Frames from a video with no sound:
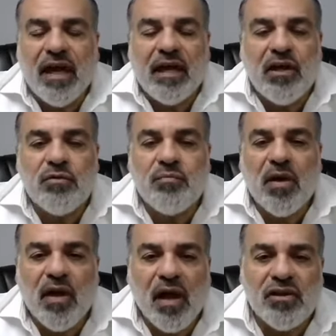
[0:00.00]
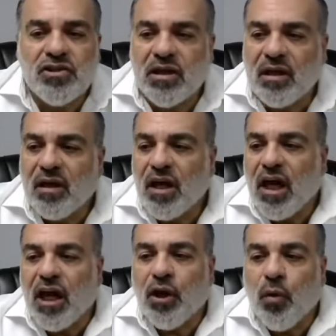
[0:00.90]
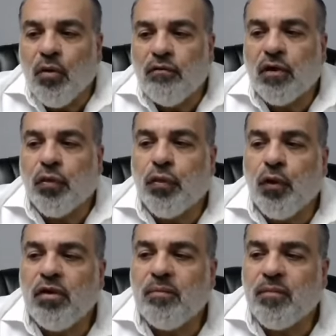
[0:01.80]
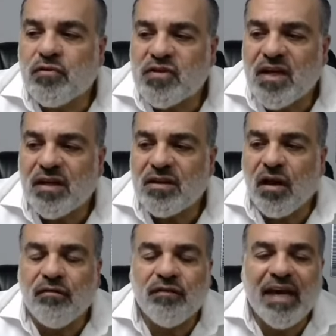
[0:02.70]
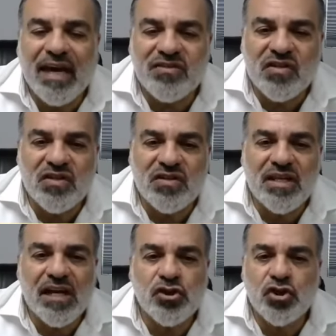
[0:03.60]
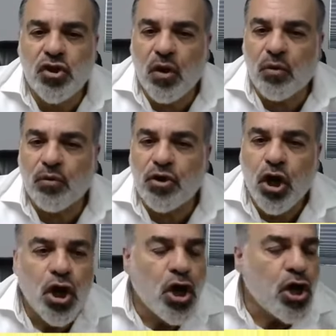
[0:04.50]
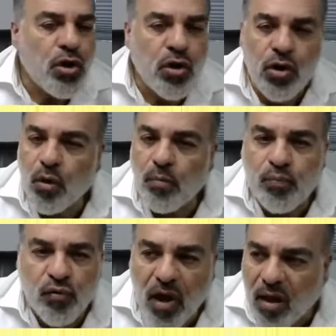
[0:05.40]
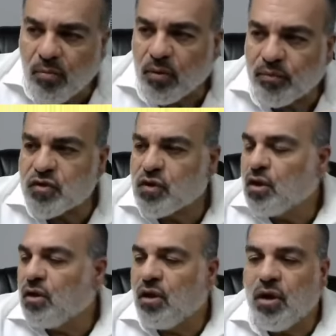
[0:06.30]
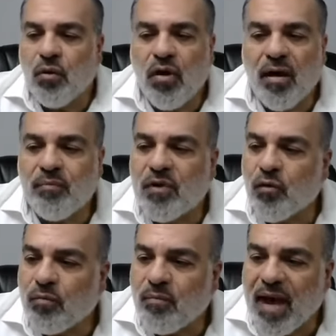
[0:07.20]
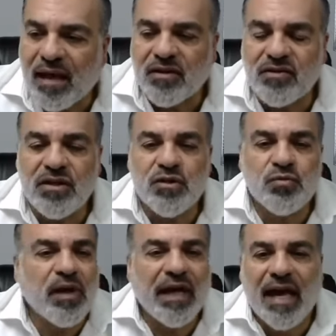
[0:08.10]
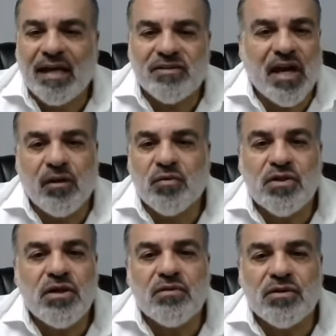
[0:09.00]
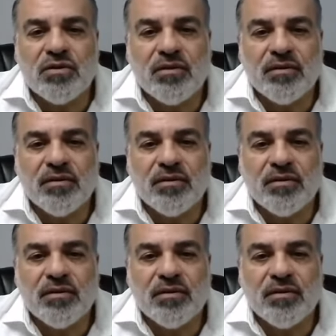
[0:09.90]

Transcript: acute pathology in over 30% of cases that showed no problems, no abnormalities when a CAT scan was used.